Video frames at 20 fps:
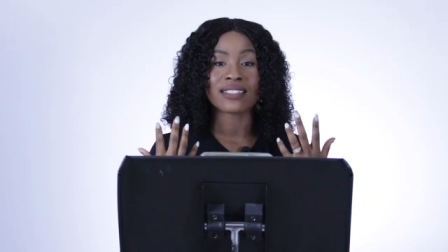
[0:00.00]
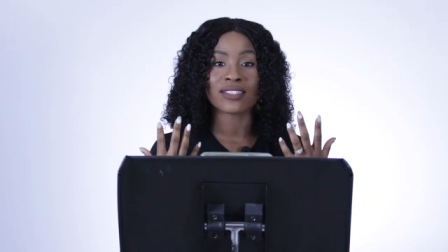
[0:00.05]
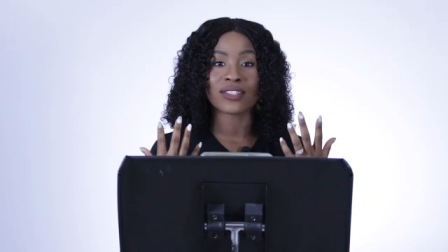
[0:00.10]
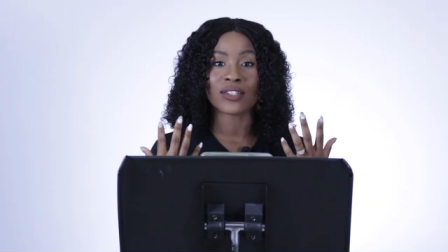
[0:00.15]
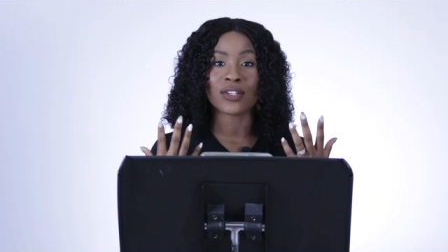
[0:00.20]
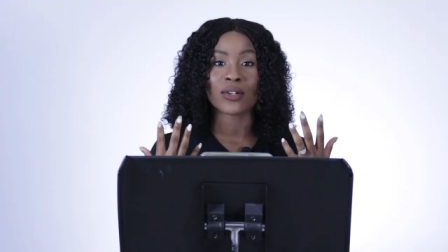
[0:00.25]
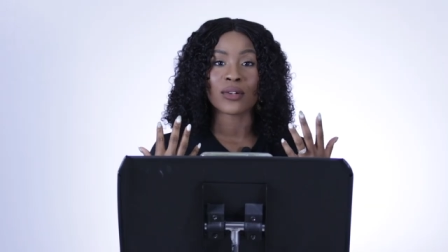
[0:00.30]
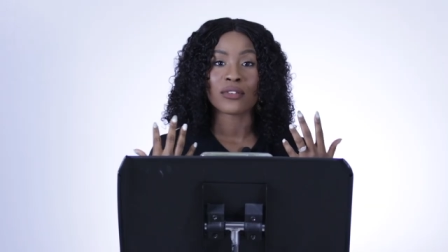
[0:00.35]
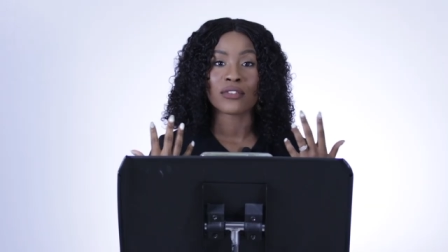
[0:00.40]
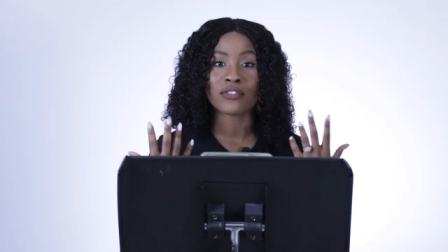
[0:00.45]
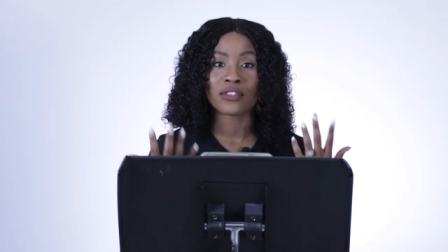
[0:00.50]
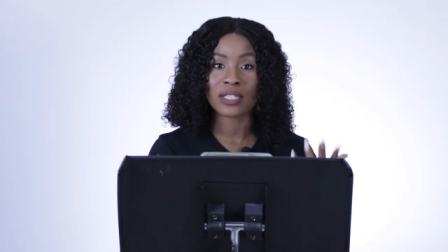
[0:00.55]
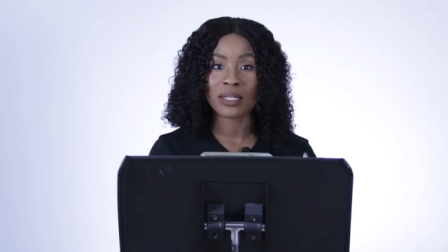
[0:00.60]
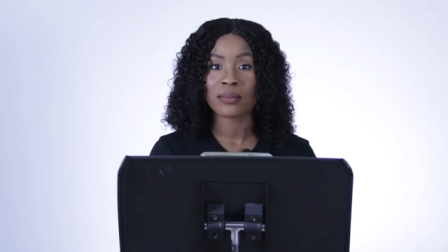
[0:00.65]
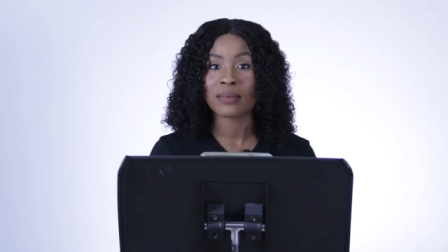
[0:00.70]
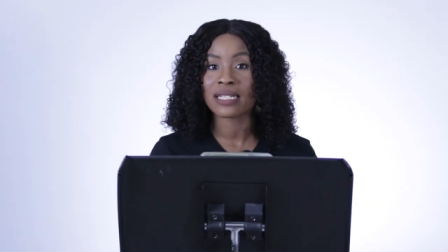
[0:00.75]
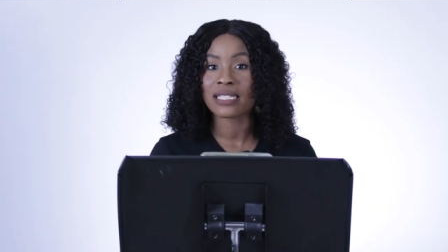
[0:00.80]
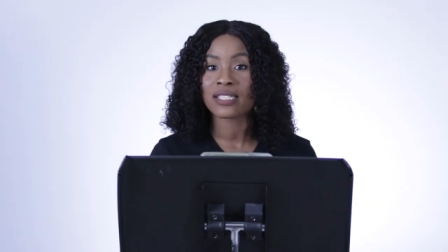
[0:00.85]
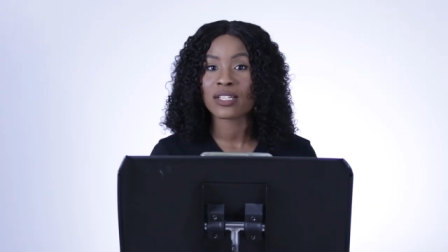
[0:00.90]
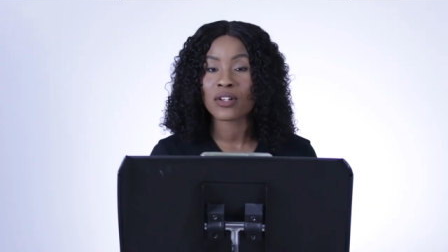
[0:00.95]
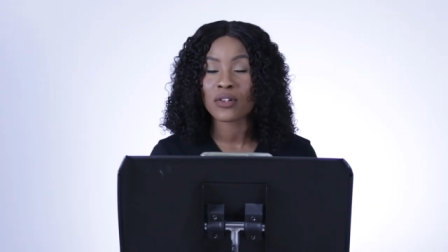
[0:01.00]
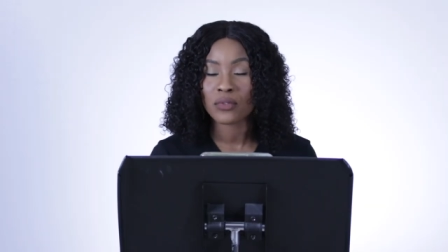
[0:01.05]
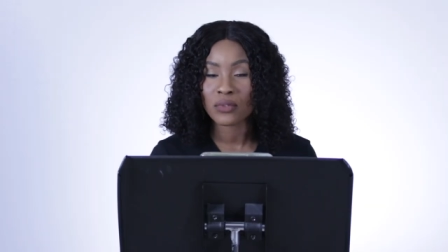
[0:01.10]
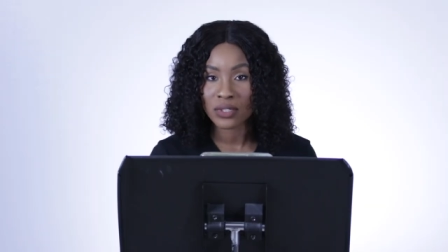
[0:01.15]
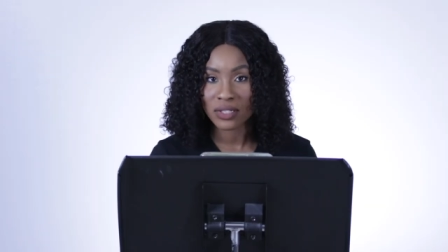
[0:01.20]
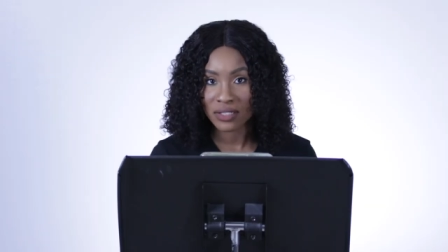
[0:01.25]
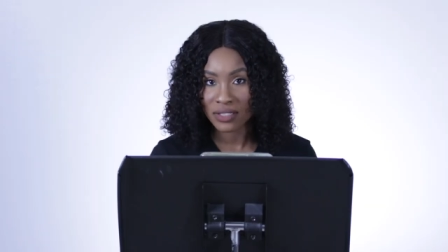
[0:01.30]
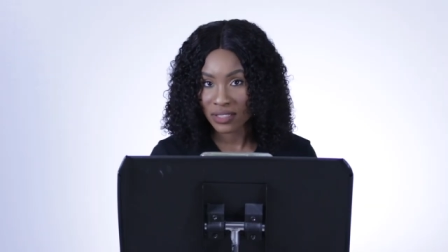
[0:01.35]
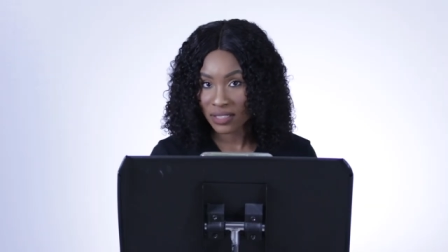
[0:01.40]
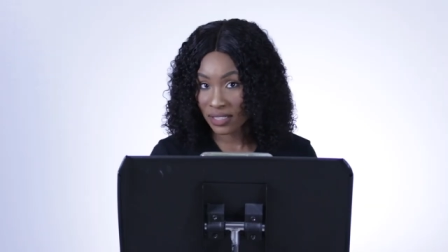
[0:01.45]
you know, feeling myself
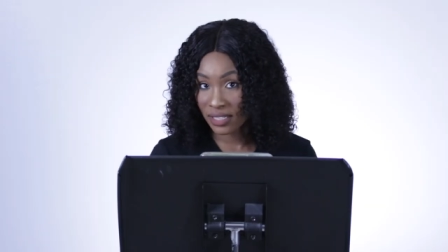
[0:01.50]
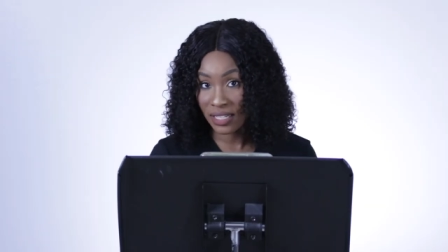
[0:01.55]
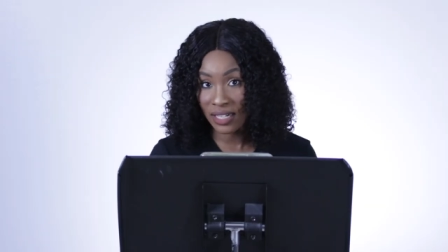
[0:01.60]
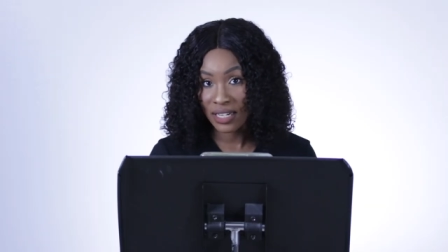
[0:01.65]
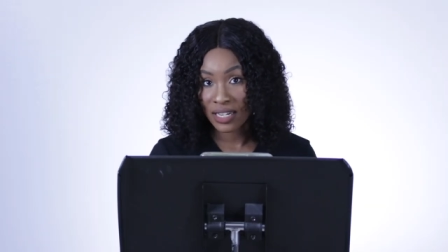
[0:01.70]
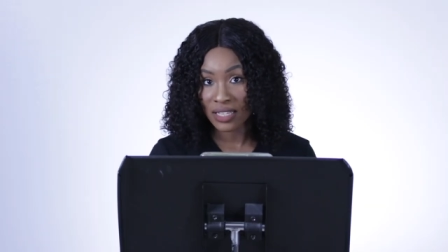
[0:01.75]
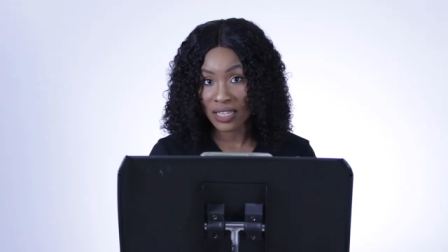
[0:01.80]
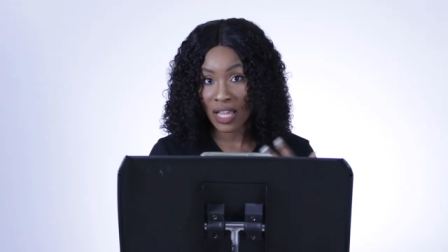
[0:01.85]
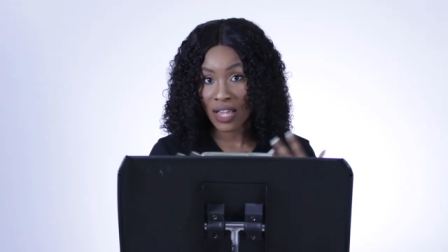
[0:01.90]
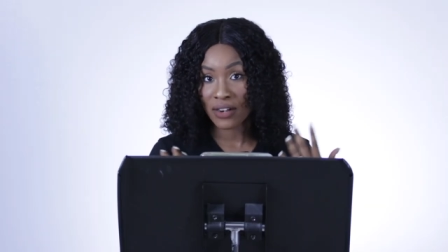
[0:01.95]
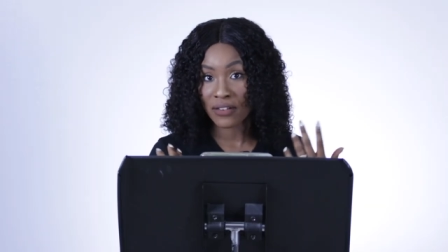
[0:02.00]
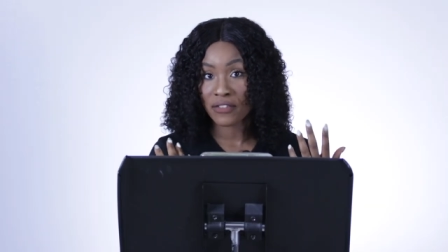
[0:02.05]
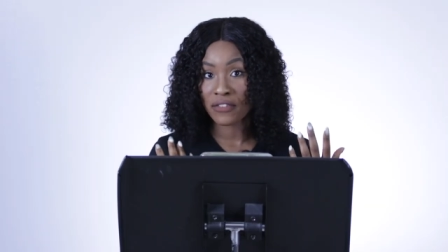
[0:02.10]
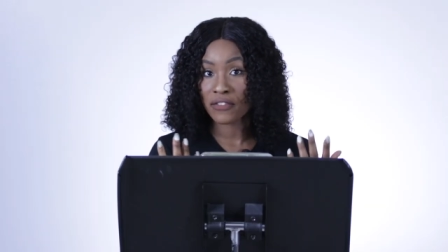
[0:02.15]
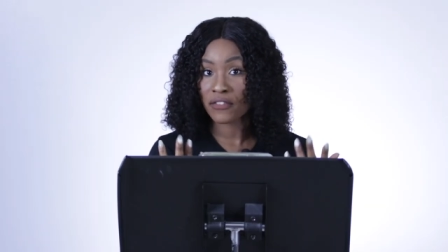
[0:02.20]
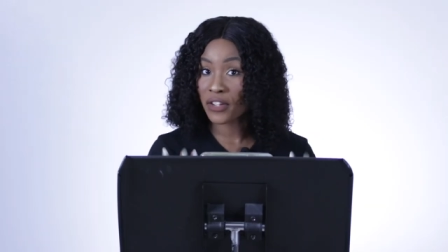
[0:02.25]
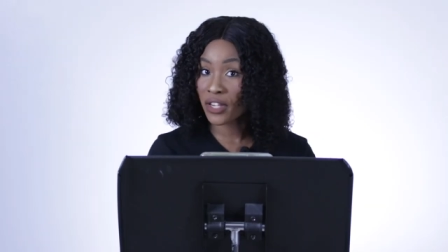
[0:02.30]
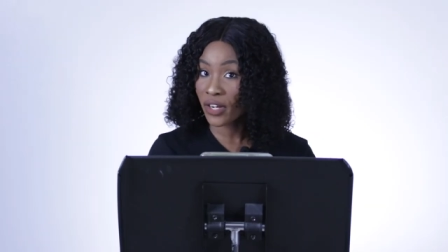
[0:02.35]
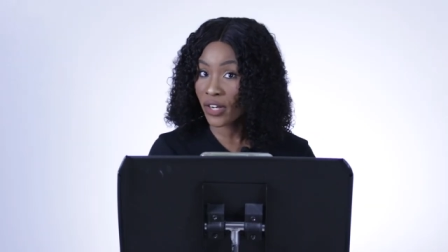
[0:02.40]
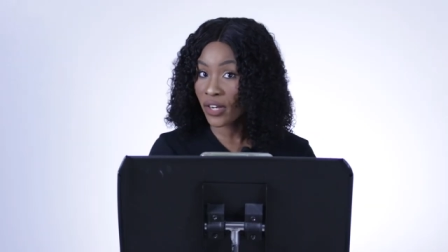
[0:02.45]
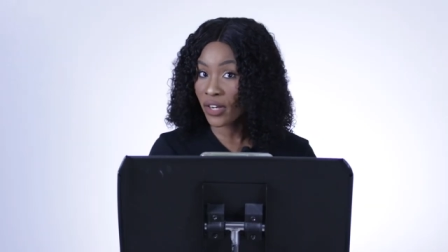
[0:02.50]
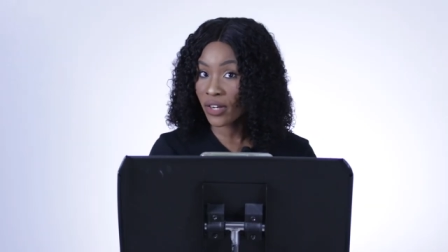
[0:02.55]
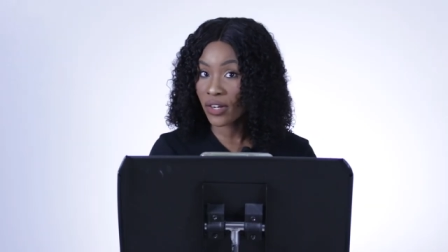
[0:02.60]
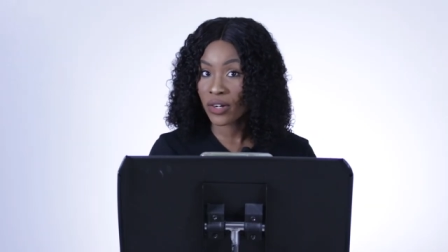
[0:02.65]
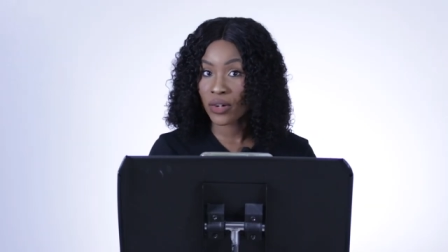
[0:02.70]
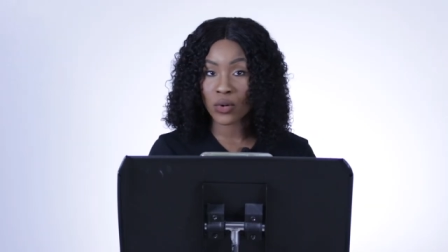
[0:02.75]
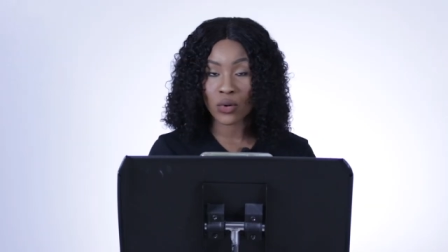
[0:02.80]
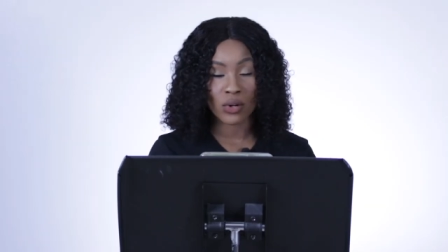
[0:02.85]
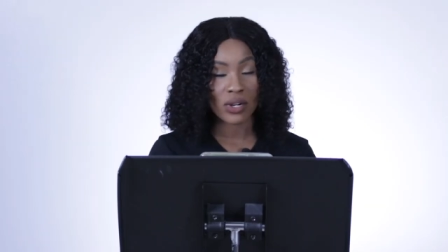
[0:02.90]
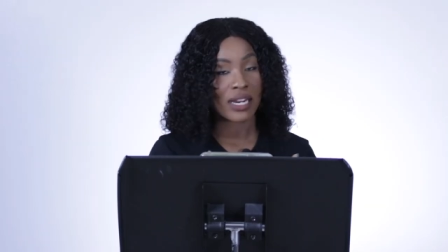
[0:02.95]
with getting a lot of
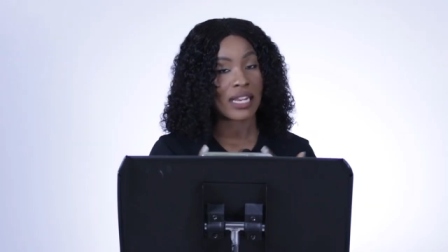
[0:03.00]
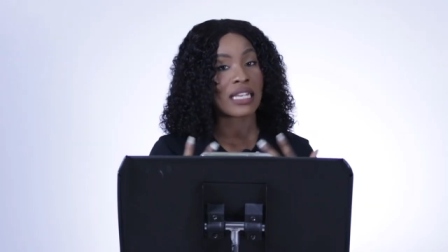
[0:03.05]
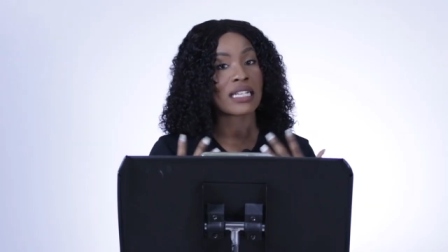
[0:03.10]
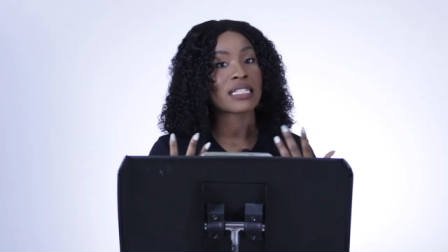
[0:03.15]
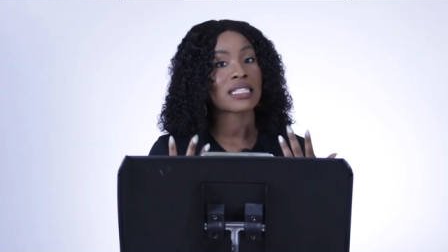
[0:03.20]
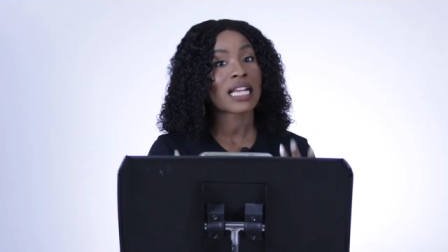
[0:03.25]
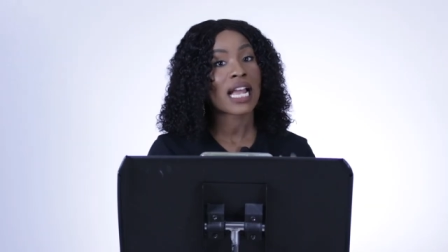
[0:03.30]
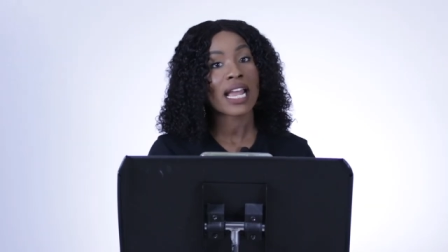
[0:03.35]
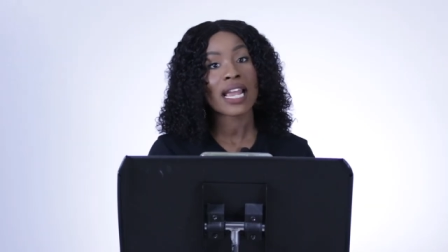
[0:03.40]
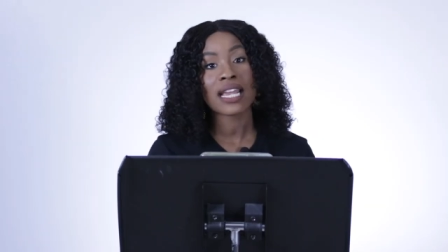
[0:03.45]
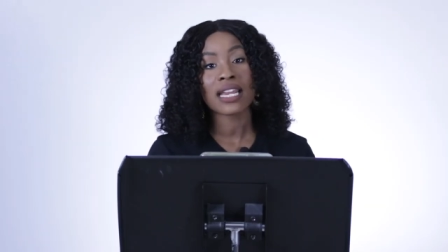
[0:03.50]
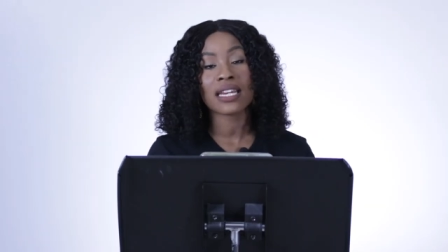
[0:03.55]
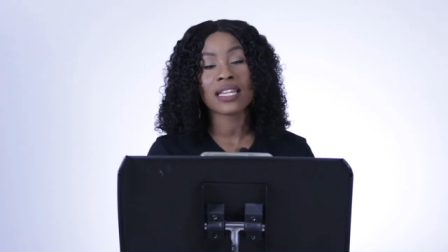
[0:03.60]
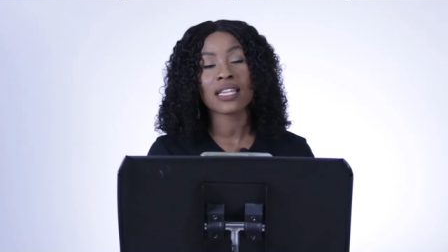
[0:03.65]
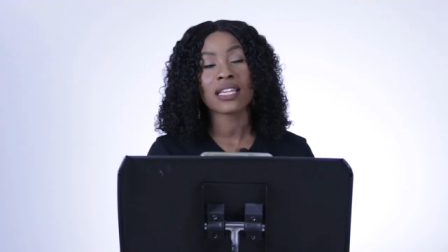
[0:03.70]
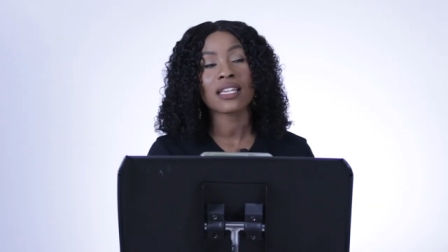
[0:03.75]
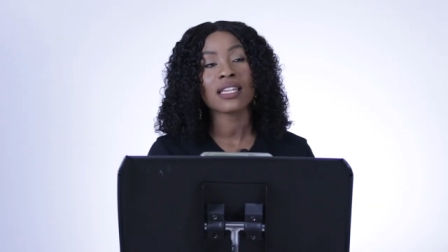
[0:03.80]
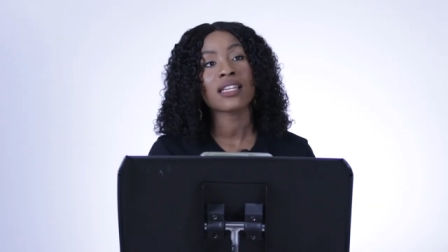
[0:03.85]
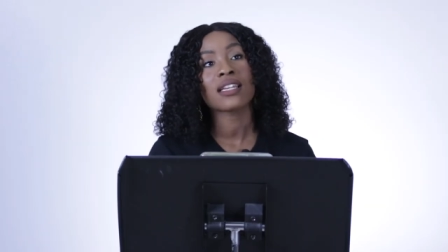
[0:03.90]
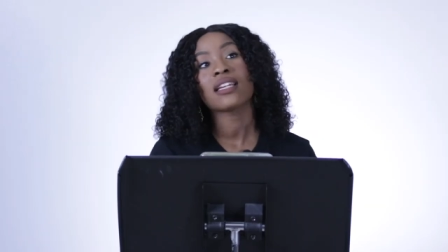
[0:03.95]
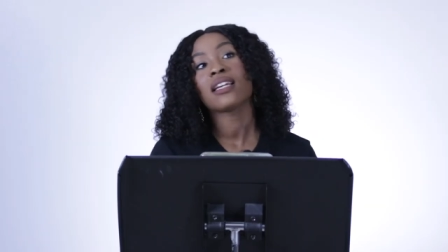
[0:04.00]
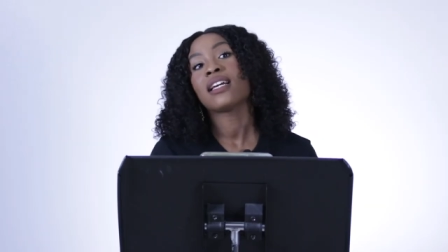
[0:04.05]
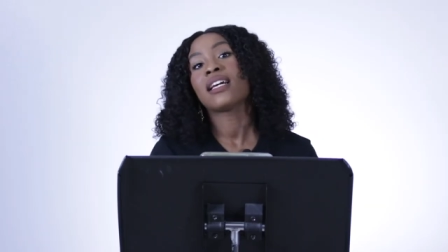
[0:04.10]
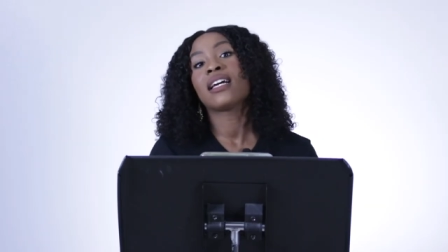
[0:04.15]
fear or anxiety,